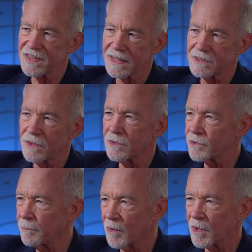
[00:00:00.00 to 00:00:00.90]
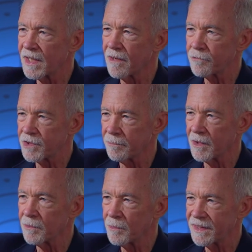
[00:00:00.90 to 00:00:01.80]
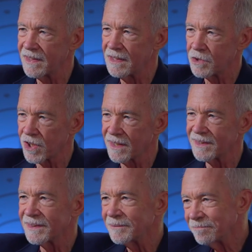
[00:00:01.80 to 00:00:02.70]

sectors more comfortable with each other?